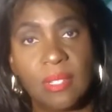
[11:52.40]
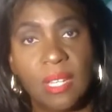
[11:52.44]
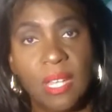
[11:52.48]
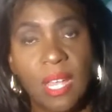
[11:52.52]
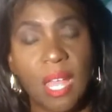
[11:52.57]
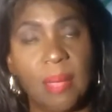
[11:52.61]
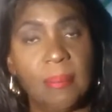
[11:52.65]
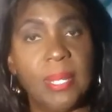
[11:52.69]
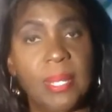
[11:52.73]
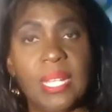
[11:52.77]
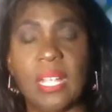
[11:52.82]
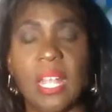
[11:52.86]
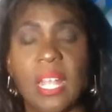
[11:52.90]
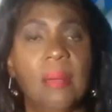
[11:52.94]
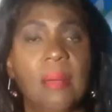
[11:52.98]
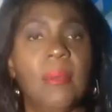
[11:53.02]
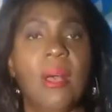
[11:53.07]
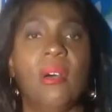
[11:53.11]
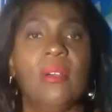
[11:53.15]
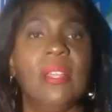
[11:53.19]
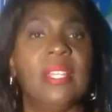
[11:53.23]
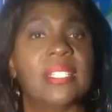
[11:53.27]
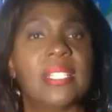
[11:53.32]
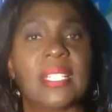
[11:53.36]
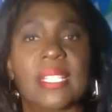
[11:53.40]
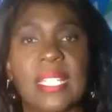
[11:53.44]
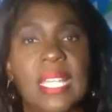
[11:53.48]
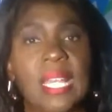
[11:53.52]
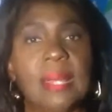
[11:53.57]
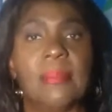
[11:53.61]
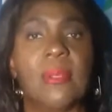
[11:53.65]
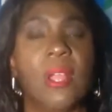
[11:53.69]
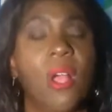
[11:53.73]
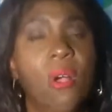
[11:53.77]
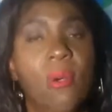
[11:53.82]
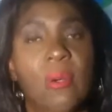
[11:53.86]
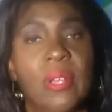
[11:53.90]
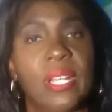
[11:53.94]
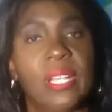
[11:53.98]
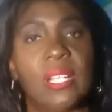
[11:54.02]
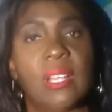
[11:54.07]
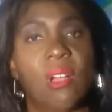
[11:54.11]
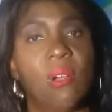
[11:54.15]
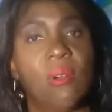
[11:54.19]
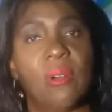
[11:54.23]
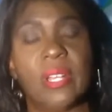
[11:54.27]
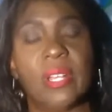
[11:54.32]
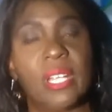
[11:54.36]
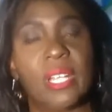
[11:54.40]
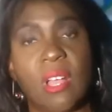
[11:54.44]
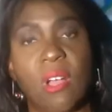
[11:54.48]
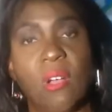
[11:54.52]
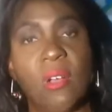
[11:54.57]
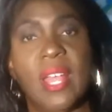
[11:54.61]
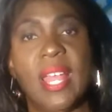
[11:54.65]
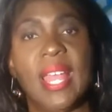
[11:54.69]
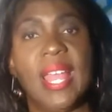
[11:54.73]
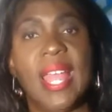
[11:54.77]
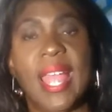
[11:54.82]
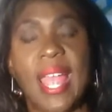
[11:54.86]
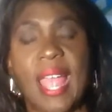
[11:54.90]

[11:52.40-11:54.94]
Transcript: I mean, come on, they just keep going and going and going.